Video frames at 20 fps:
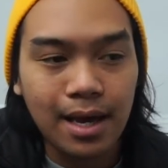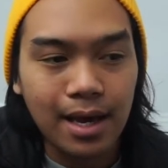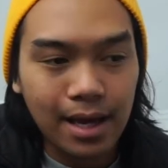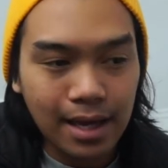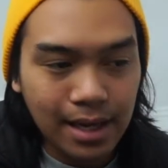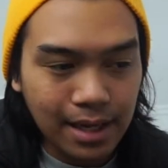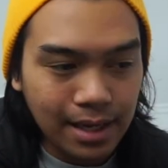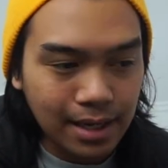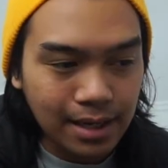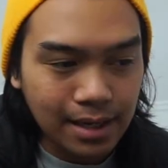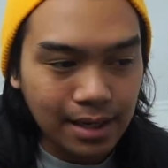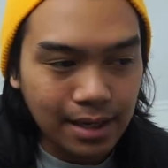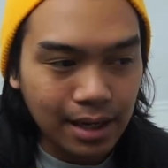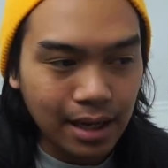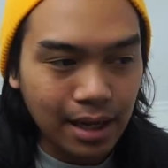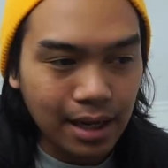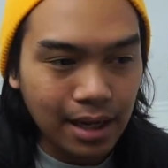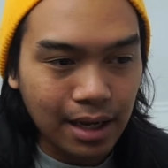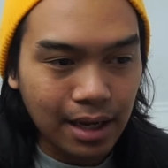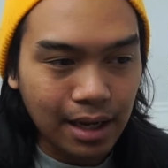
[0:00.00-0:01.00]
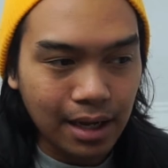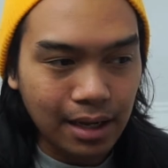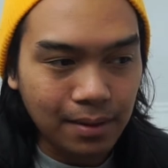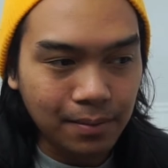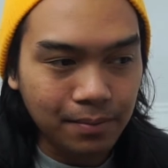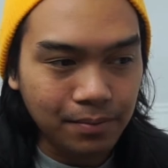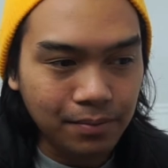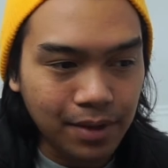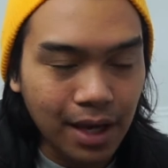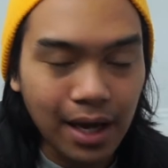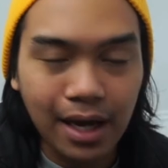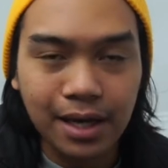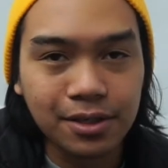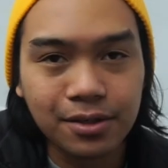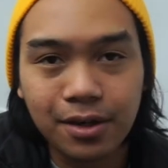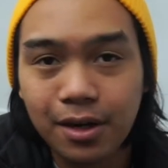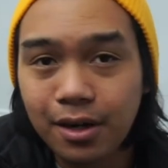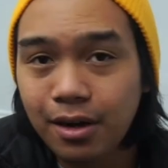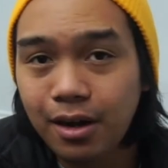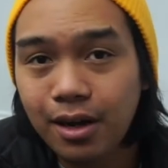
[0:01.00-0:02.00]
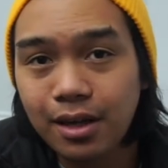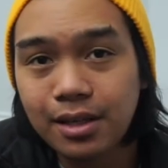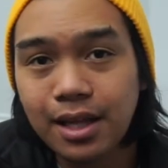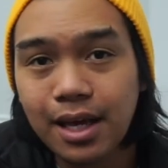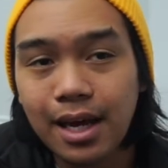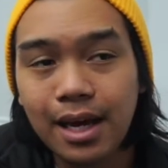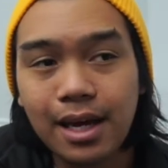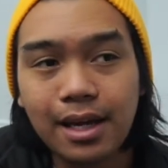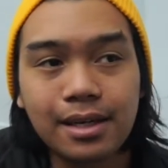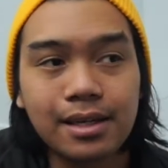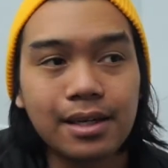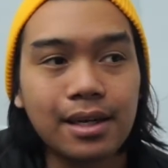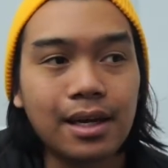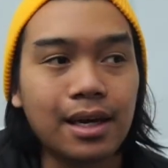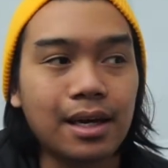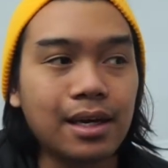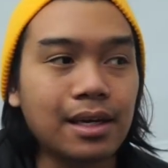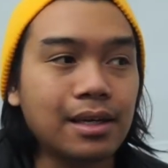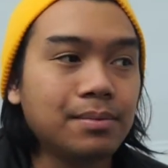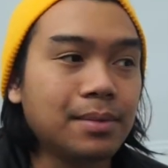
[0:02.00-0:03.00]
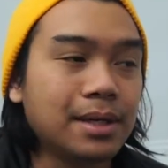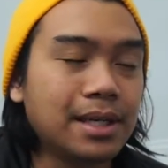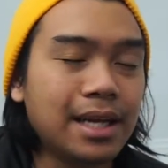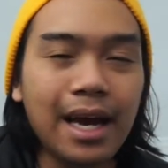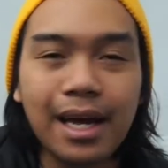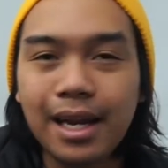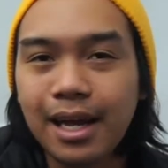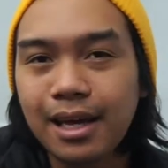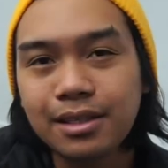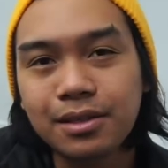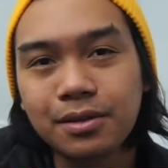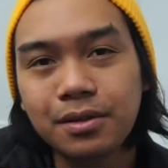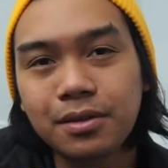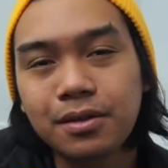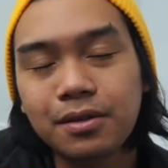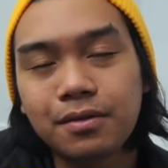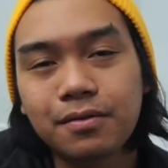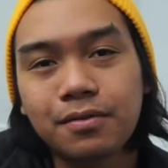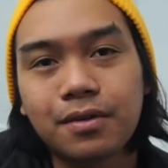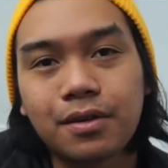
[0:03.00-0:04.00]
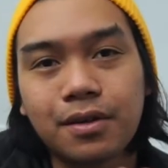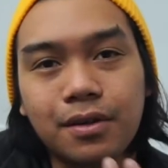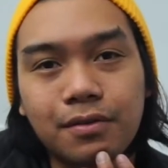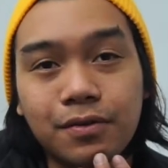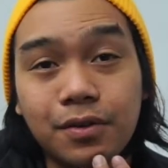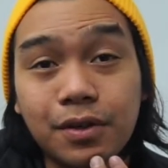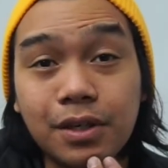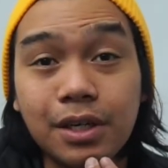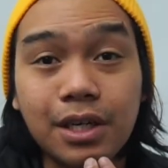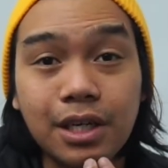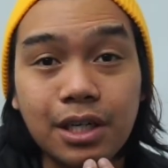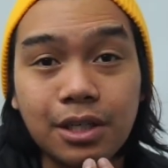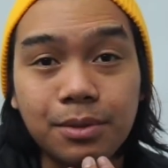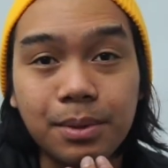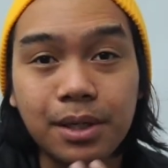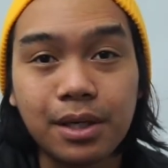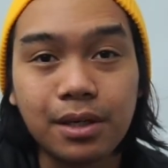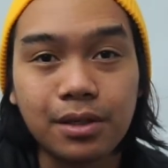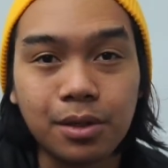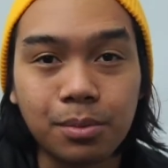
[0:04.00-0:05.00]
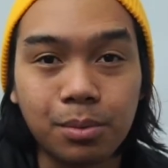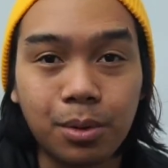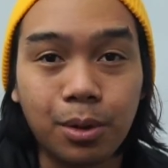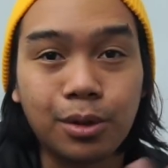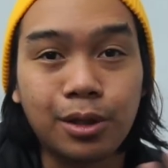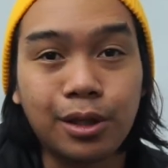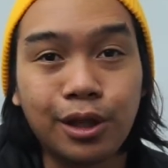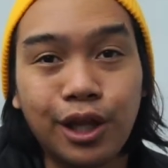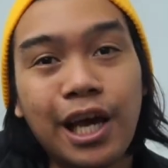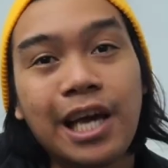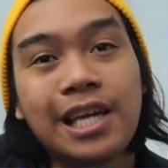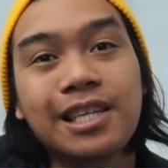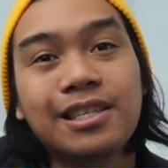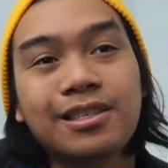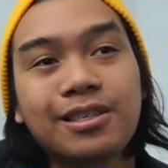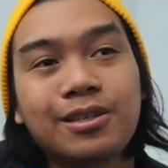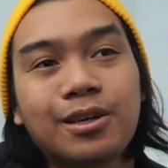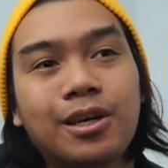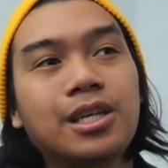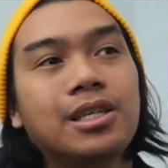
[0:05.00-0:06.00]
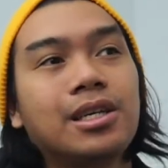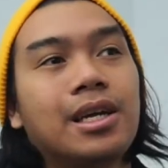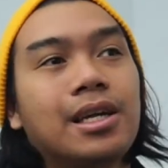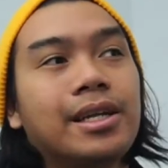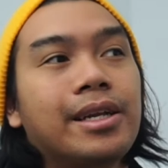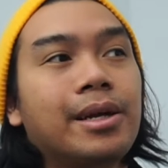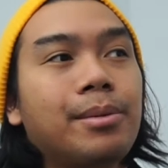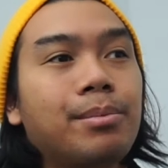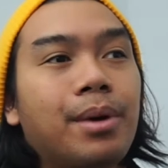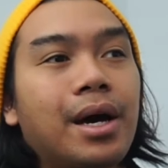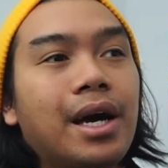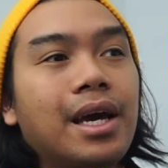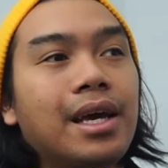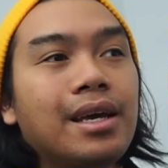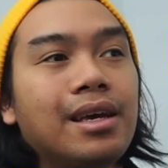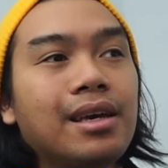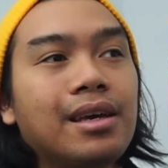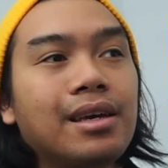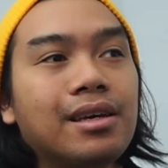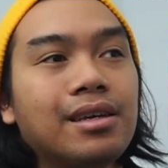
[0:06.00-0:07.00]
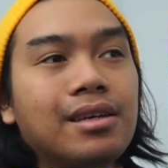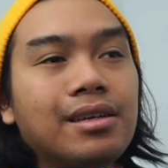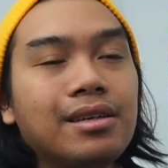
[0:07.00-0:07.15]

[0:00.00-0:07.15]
And I started on that. My dad hasn't used it for years because he broke the lens, so I ended up buying